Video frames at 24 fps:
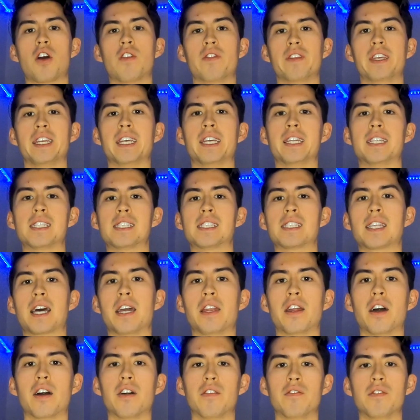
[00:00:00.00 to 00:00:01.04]
on the
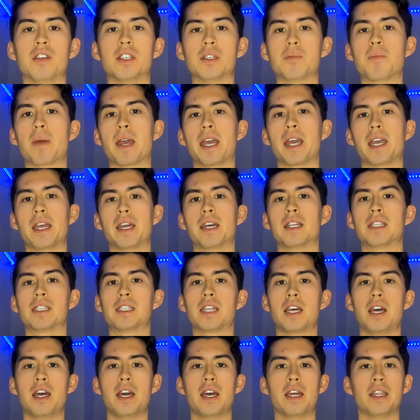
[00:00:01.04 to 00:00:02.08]
inside of this pants,
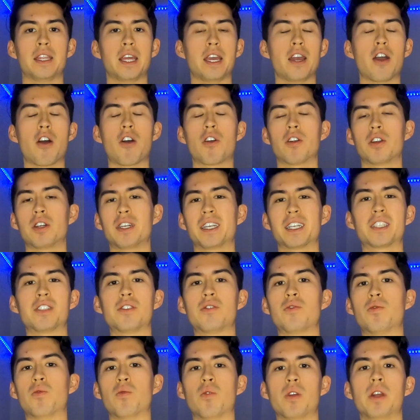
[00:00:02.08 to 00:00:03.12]
they are
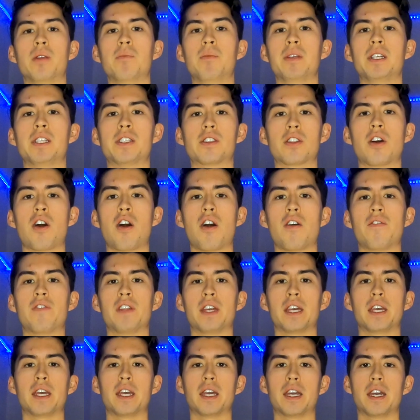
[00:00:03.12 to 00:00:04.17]
extremely soft
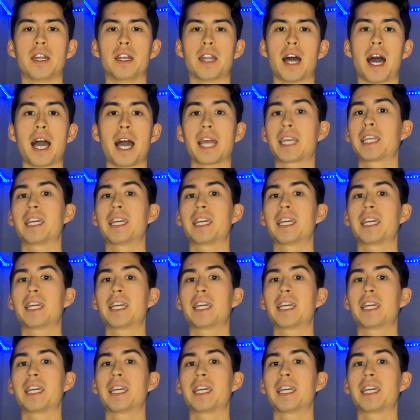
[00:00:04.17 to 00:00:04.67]
and I